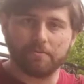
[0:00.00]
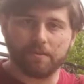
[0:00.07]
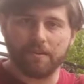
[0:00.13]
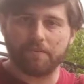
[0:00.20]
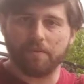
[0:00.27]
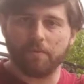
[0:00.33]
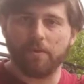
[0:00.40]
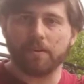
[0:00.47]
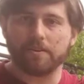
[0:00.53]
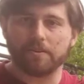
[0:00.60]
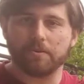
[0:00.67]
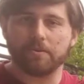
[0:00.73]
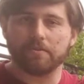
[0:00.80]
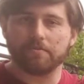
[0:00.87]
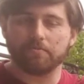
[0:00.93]
with if you wanted to
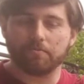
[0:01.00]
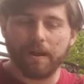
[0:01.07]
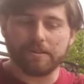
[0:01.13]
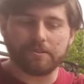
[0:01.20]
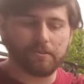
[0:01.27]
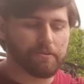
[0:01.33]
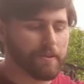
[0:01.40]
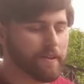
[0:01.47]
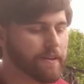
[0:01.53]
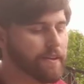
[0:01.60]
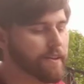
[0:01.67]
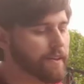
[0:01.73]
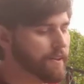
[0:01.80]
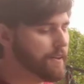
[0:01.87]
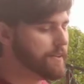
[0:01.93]
and wrestle.
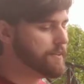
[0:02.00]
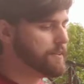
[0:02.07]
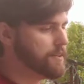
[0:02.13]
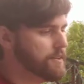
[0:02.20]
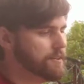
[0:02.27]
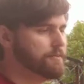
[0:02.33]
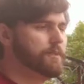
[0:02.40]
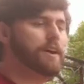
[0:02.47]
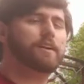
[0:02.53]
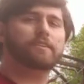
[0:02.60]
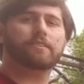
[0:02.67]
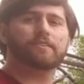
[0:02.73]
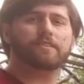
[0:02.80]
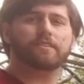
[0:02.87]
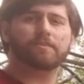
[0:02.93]
Well,
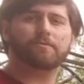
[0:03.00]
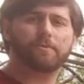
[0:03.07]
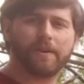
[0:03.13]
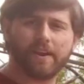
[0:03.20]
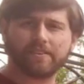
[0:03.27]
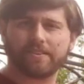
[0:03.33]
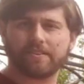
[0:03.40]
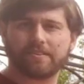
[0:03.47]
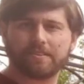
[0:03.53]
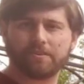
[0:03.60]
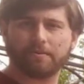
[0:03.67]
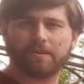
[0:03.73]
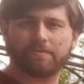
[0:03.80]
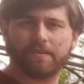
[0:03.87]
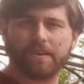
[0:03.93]
we got this
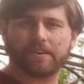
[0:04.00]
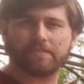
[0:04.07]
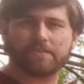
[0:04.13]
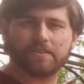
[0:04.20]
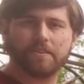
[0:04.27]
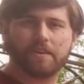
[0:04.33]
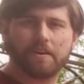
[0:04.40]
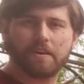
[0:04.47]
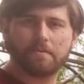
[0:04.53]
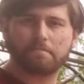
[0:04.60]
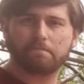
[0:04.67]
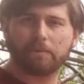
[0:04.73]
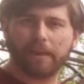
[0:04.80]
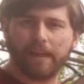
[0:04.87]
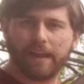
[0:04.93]
3 feet of
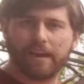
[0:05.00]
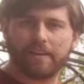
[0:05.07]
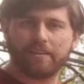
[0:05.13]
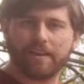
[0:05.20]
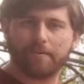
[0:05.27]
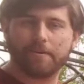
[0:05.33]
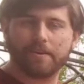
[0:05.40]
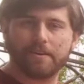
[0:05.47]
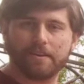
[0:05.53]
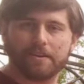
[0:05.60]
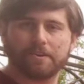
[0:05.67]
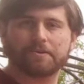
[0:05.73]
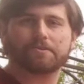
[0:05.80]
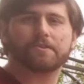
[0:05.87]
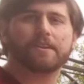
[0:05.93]
blade that we can
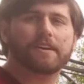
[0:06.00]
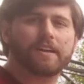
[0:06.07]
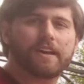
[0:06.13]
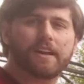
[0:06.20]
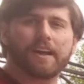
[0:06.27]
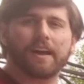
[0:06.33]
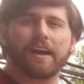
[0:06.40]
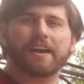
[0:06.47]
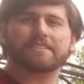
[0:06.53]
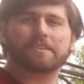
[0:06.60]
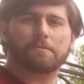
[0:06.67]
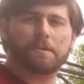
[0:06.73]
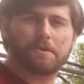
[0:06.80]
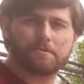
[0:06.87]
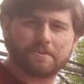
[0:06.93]
use. I say
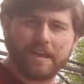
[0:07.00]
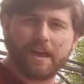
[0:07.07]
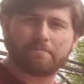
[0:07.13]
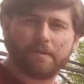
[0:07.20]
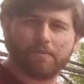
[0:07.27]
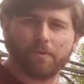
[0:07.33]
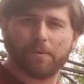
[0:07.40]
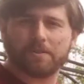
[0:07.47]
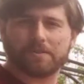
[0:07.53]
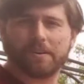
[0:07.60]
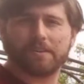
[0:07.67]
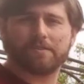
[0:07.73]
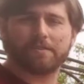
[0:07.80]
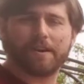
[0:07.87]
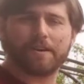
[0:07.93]
we use that before we
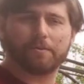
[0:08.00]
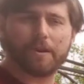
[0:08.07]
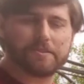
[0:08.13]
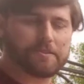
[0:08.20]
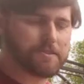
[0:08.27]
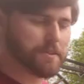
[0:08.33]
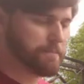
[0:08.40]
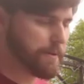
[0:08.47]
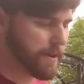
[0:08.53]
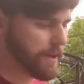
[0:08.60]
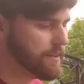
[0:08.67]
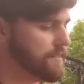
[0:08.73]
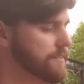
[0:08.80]
start trying to wrestle somebody.